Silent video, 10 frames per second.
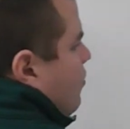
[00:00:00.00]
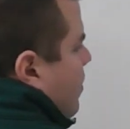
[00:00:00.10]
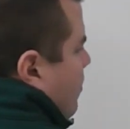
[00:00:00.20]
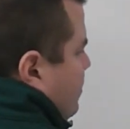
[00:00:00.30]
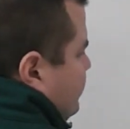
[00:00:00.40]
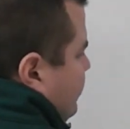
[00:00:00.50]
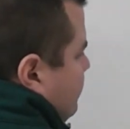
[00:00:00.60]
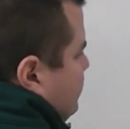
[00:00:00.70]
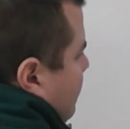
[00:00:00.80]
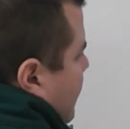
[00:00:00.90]
what we'll do
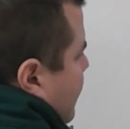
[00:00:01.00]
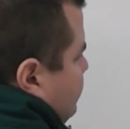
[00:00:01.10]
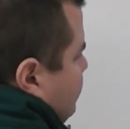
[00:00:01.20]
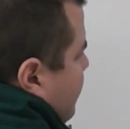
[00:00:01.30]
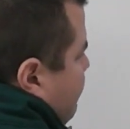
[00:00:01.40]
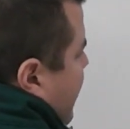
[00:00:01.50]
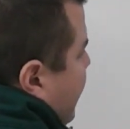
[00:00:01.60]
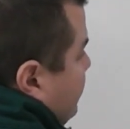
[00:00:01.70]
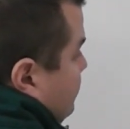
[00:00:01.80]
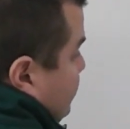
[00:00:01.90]
is our outside
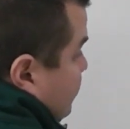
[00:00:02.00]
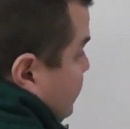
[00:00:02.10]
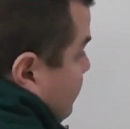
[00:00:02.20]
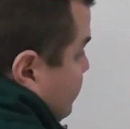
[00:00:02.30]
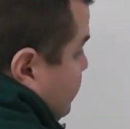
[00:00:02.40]
backers will still